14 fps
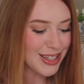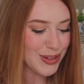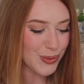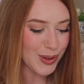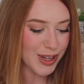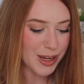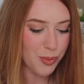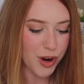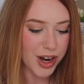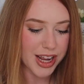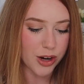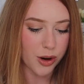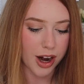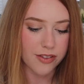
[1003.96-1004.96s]
this really
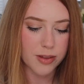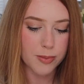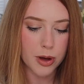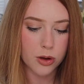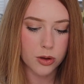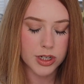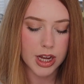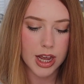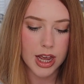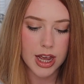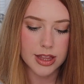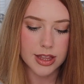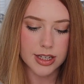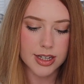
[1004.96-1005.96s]
pretty gravy boat.
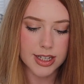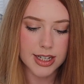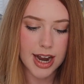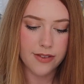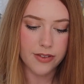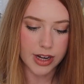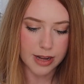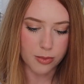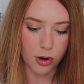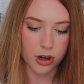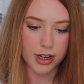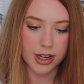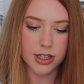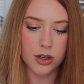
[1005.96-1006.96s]
This doesn't have any
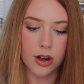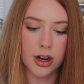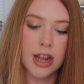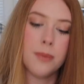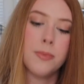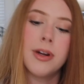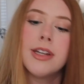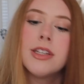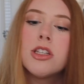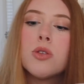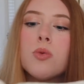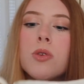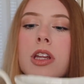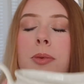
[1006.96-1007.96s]
markings on it, but it's
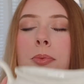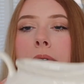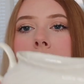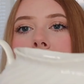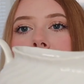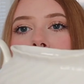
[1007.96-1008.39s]
this really pretty